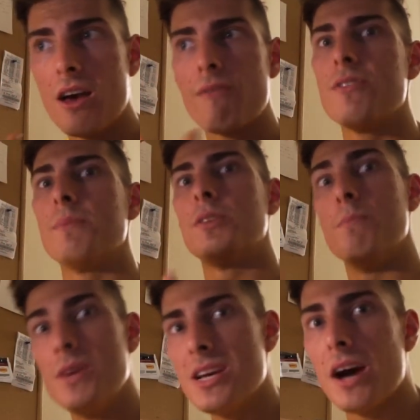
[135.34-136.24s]
for them to
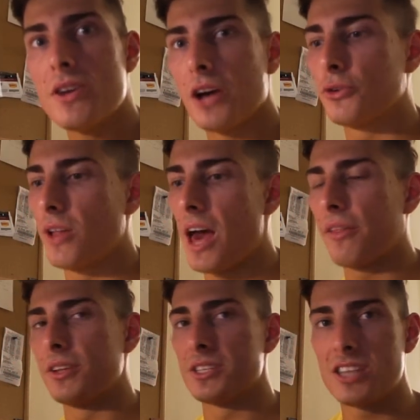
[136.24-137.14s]
be a natural
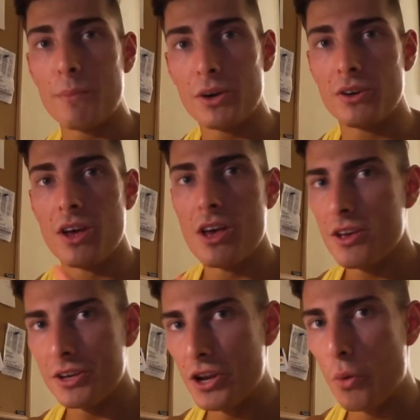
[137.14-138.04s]
athlete. Someone,
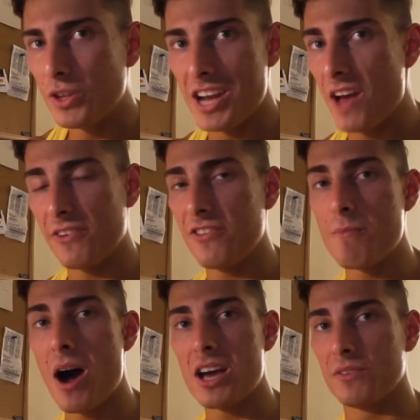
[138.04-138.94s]
you know, with an
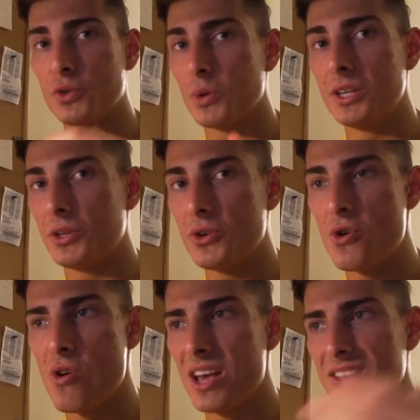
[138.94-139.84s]
FFMI of
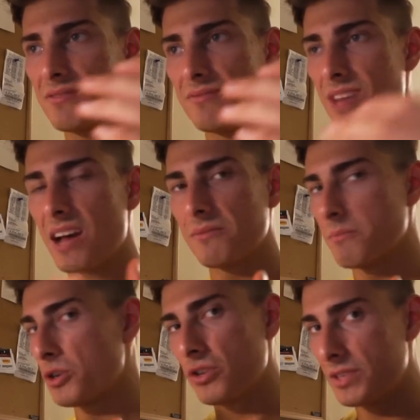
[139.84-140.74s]
22 isn't that
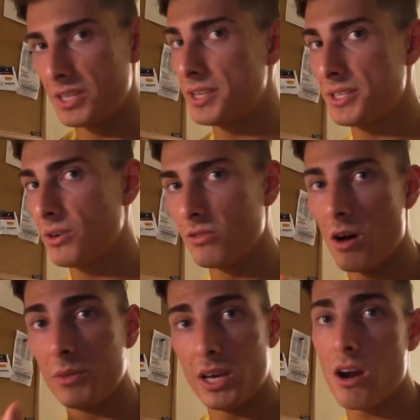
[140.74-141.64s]
much of a statistical
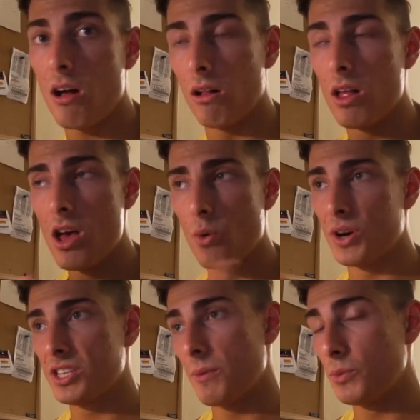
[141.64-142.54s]
anomaly at all.
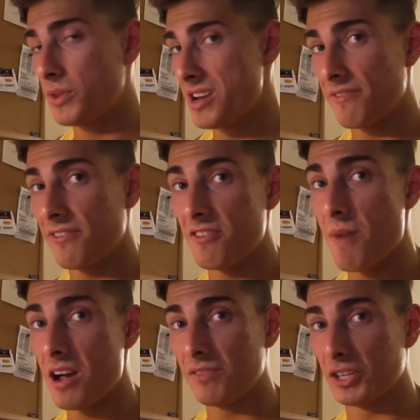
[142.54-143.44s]
Whereas someone with an
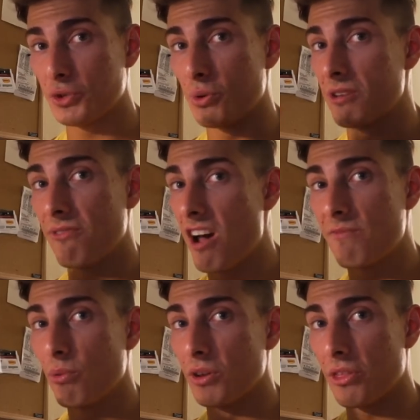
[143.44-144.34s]
FFMI of like
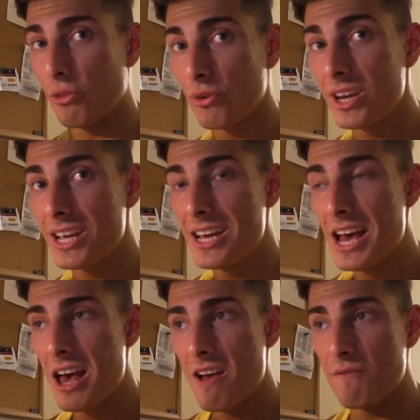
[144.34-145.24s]

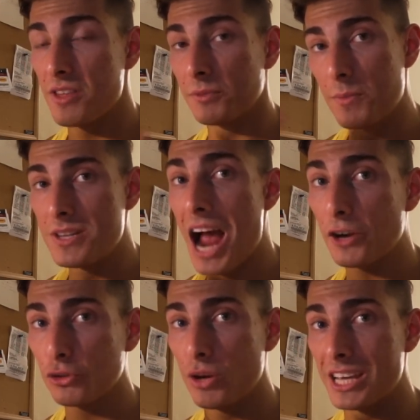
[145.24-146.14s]
25.3, for them to be
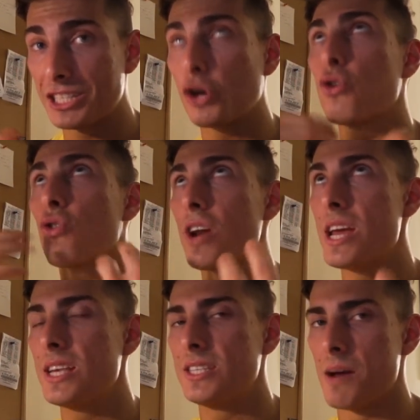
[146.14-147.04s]
natural is
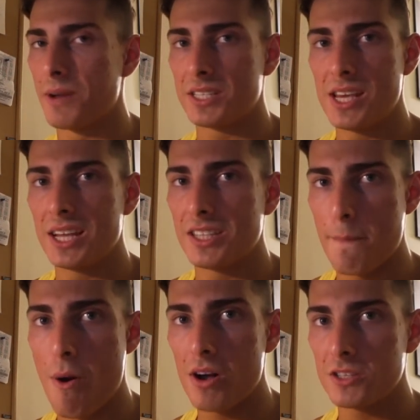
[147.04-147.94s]
crazy. I'm not saying it's
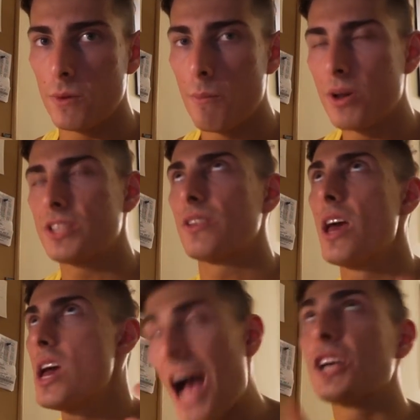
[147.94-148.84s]
not possible, but it's
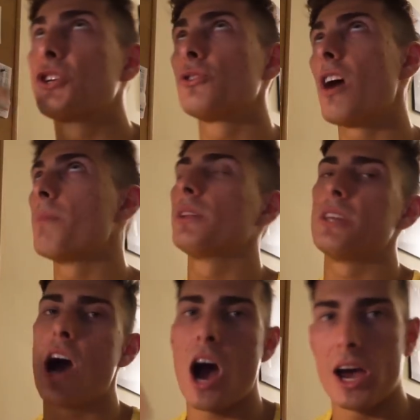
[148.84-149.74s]

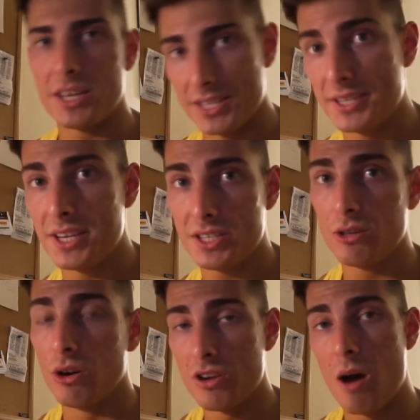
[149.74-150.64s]
astronomically high
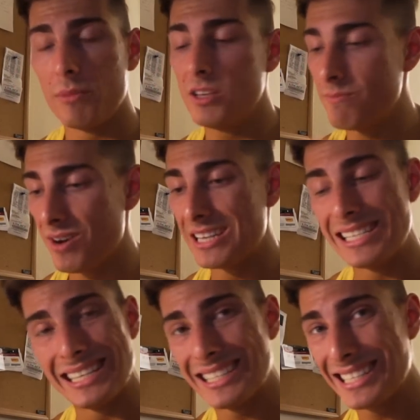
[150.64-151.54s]
statistical anomaly, but
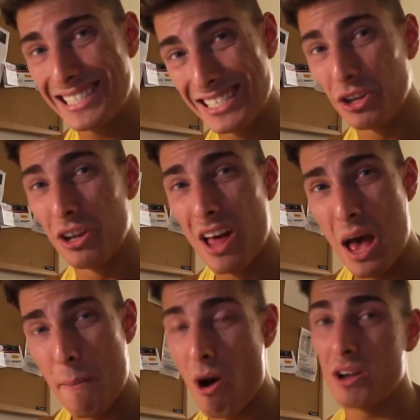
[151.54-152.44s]
it's still
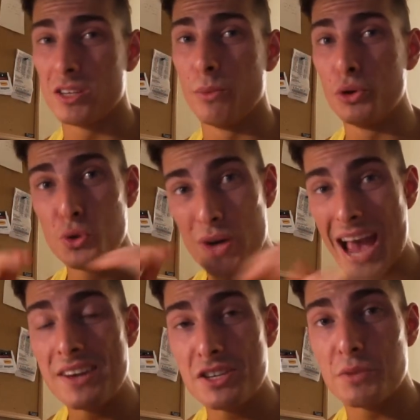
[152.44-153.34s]
possible. You
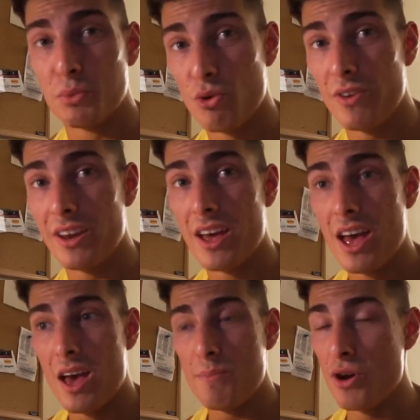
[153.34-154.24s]
can't disprove it
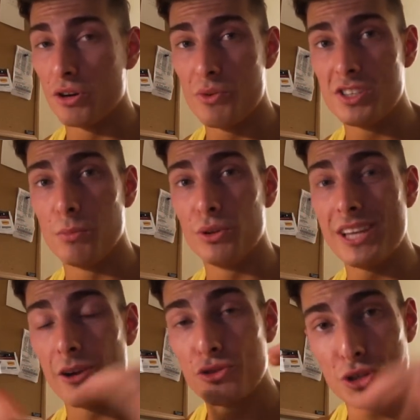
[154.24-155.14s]
beyond a reasonable
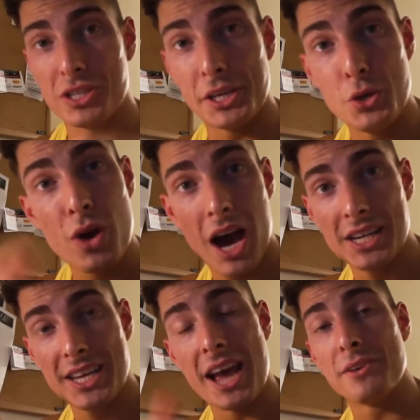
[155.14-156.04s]
doubt, just like you
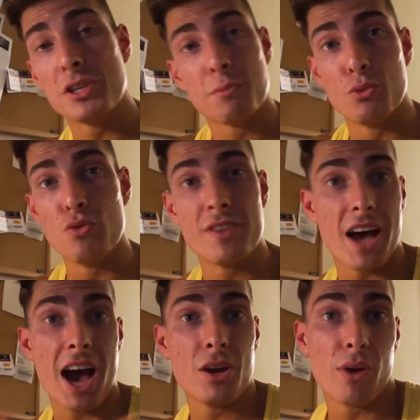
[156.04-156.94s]
guys can't disprove that
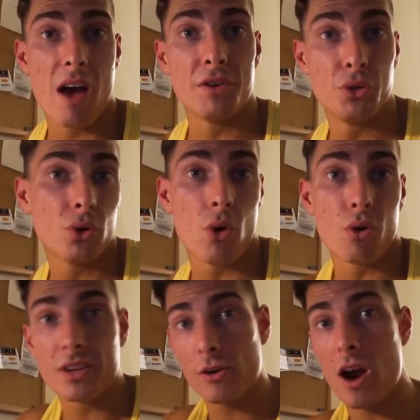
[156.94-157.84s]
I don't have a
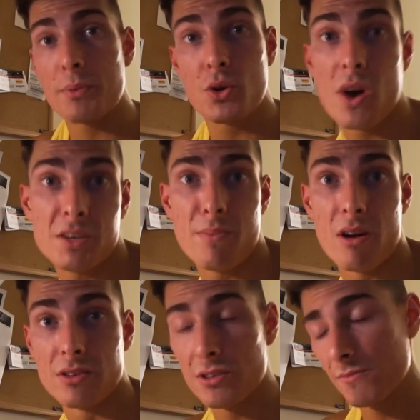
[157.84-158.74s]
unicorn that craps quest
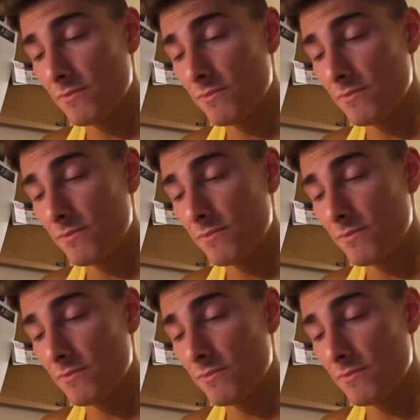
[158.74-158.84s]
bars.